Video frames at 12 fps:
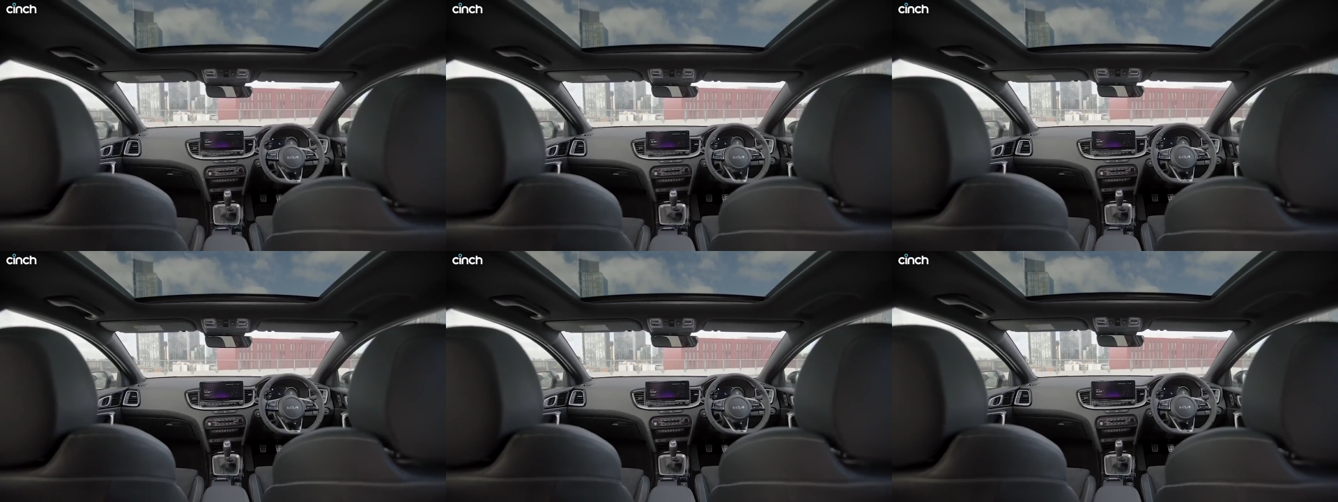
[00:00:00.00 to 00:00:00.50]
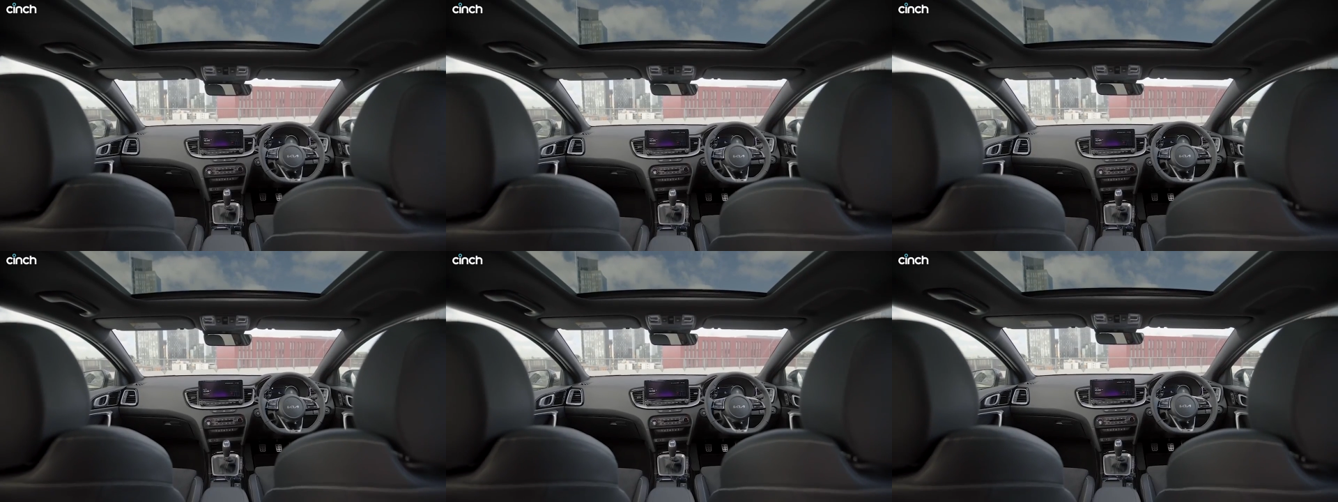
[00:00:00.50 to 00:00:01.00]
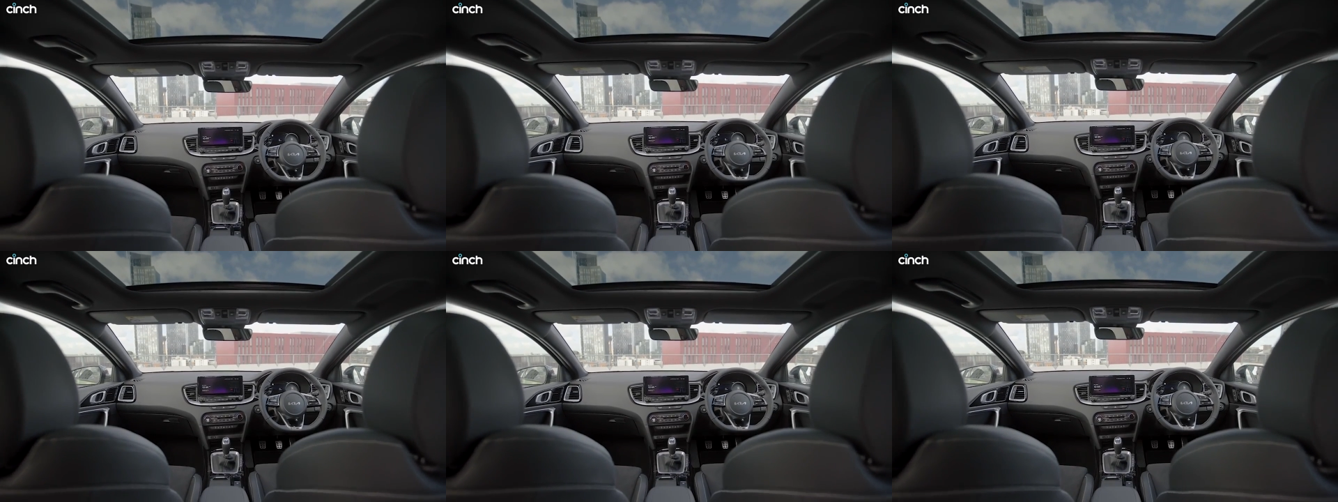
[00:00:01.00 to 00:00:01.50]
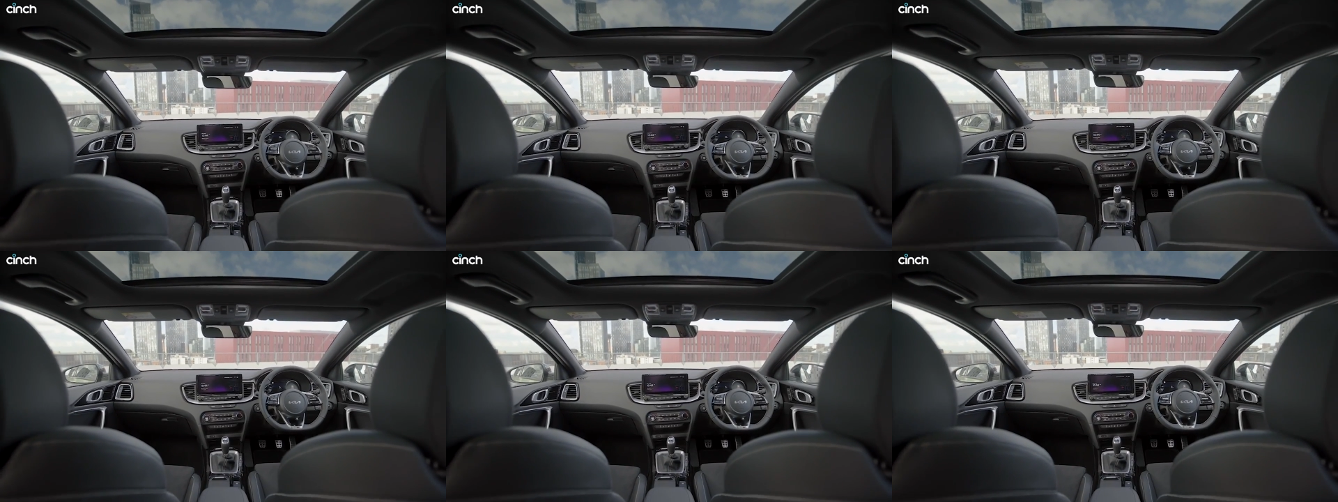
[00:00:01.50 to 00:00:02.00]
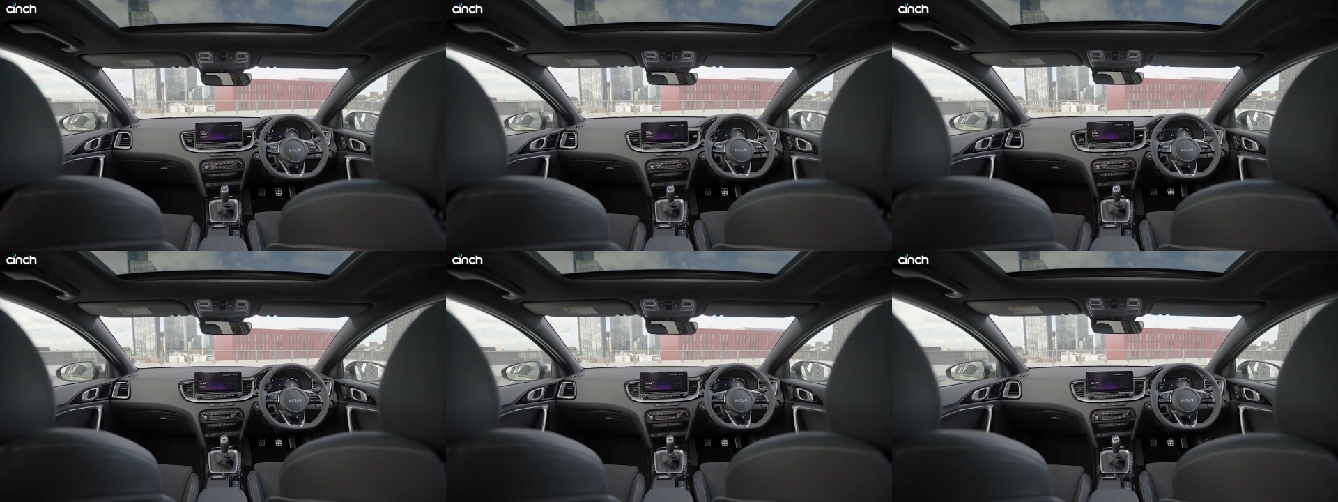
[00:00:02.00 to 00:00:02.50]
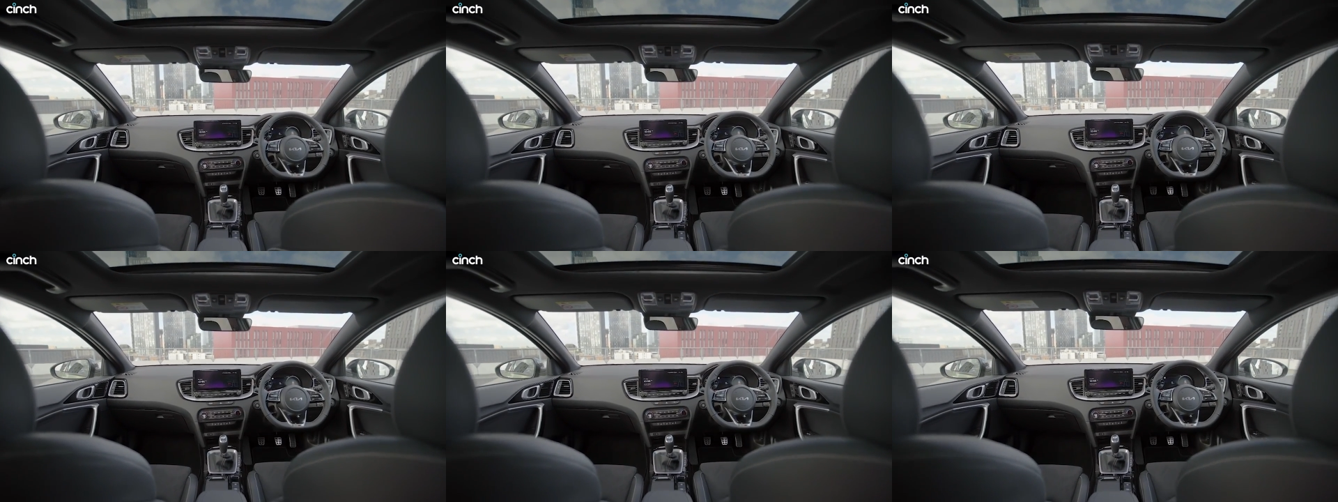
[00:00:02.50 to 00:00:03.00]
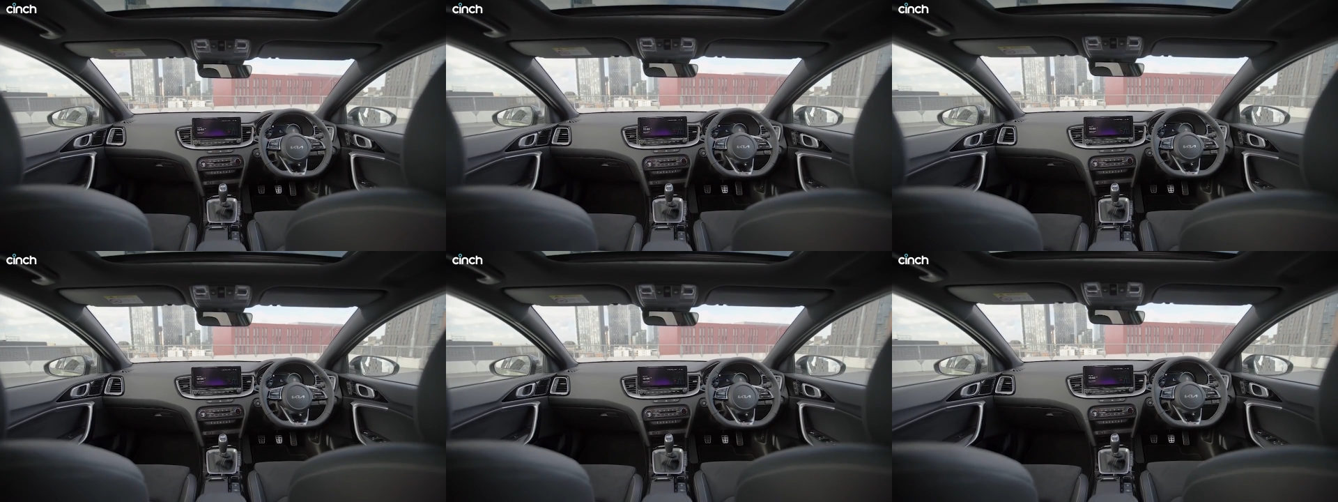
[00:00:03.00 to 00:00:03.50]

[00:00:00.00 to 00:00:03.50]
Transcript: Nobody's mouth can be seen.